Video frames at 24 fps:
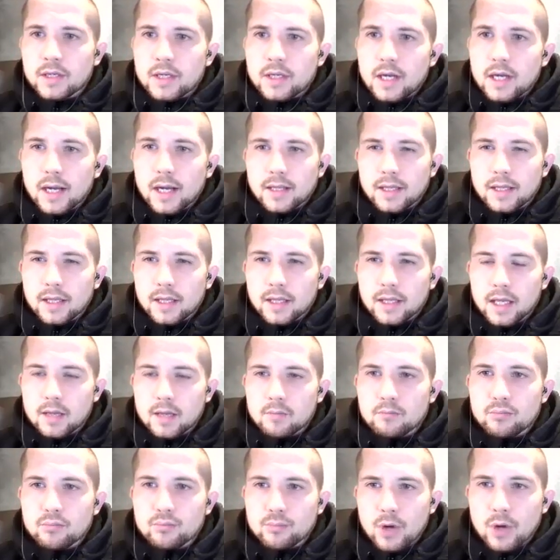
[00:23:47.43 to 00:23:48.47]
And I think
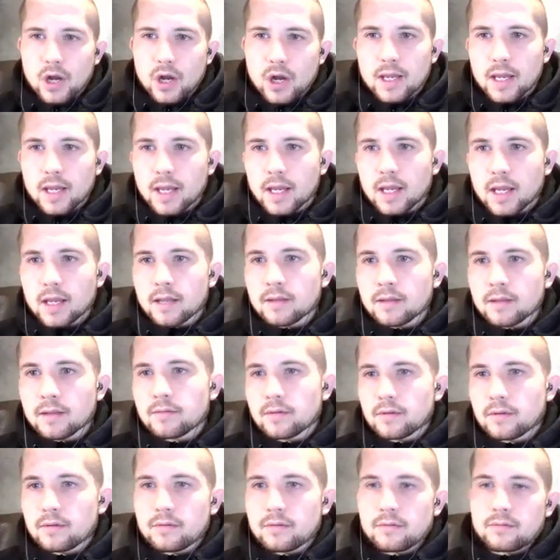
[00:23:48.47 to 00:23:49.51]
him breaking
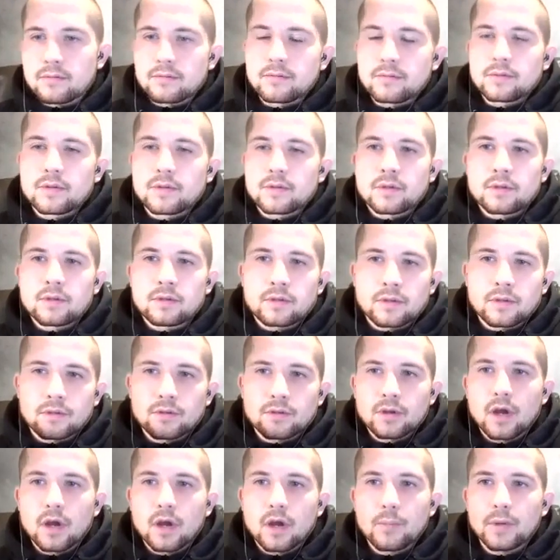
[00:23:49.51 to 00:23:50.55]
into the the
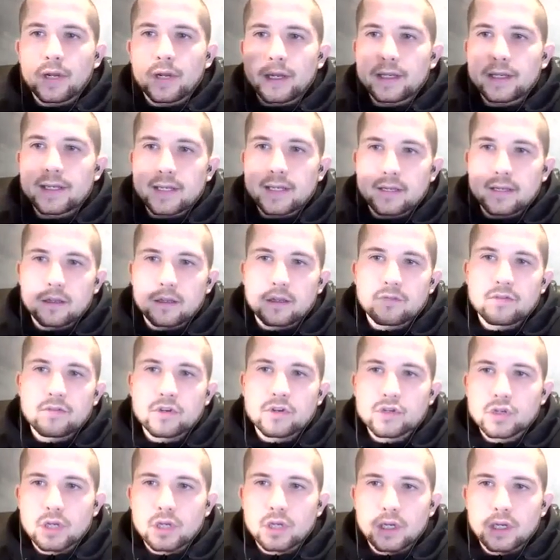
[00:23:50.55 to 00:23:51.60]
top and elite of the
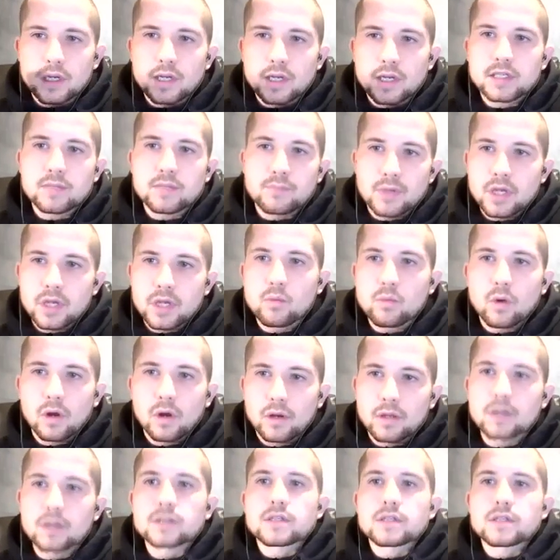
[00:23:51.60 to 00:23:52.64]
division, he needs to beat one of
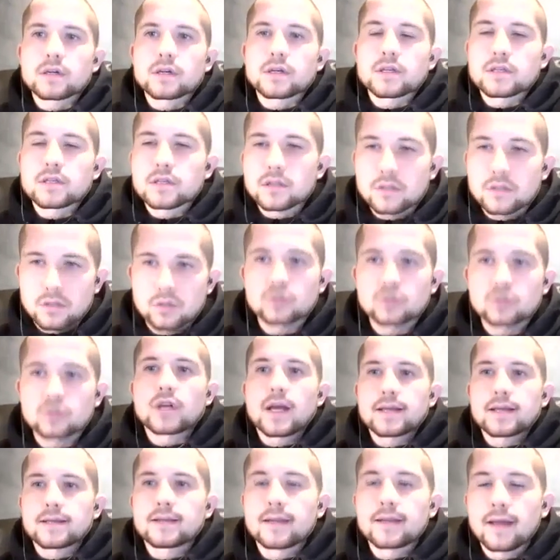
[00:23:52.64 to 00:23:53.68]
these guys, such
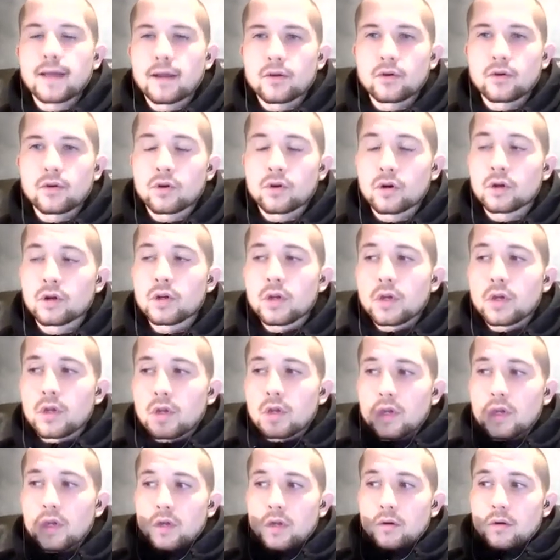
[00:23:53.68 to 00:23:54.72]
as a Dan Hooker.
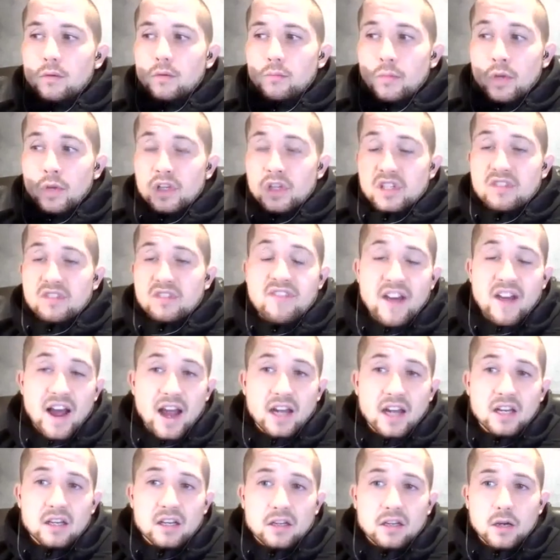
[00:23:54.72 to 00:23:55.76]
But as a
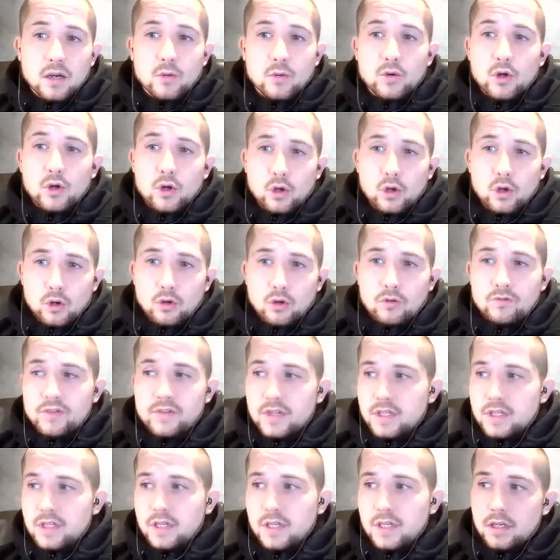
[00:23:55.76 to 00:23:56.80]
fan, I would love to
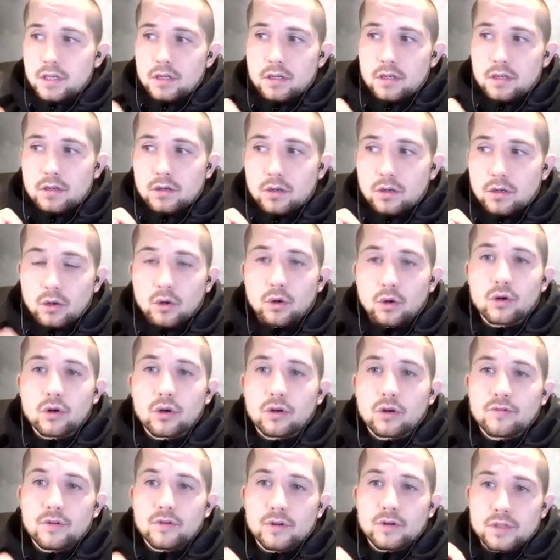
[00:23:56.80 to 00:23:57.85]
see Hooker
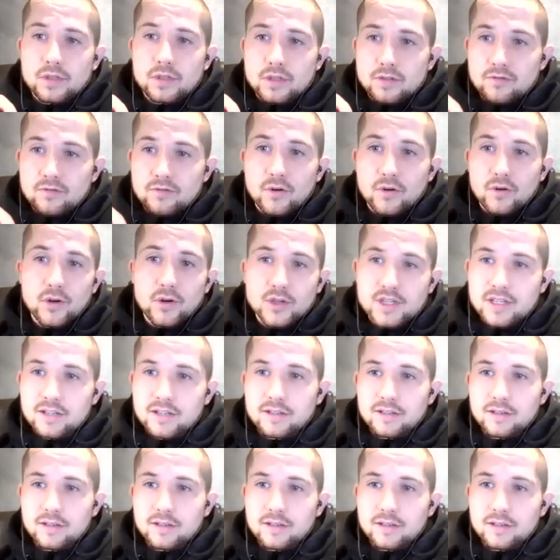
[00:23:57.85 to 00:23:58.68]
versus Ferguson.